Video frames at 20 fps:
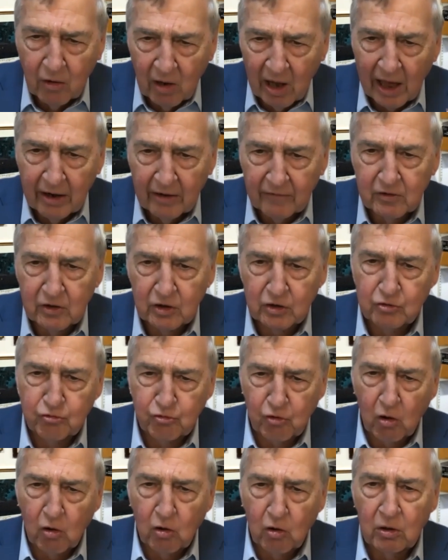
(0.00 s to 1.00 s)
out of
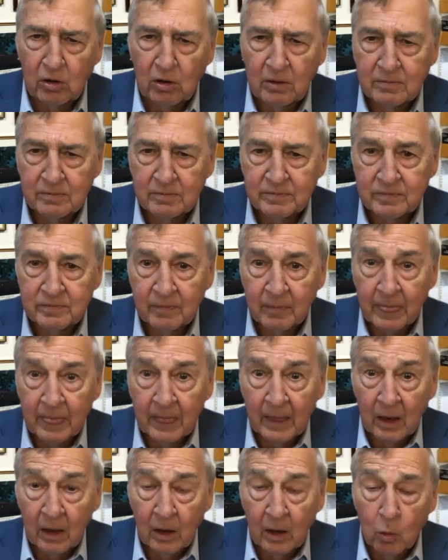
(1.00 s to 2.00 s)
control,
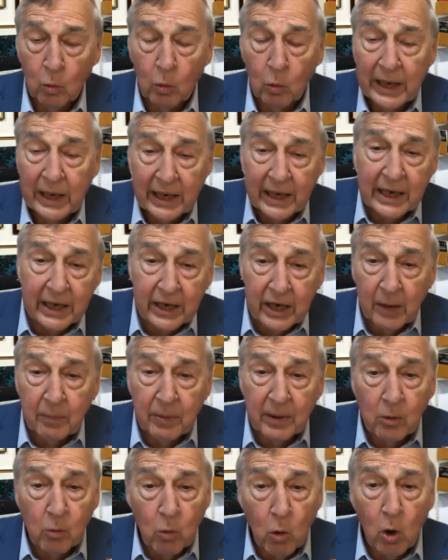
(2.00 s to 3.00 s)
we could end up in
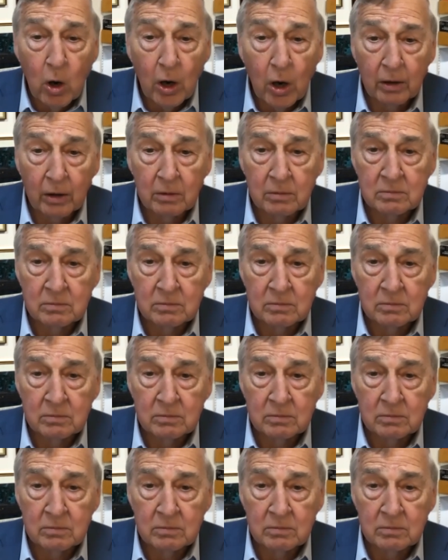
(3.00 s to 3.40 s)
a war.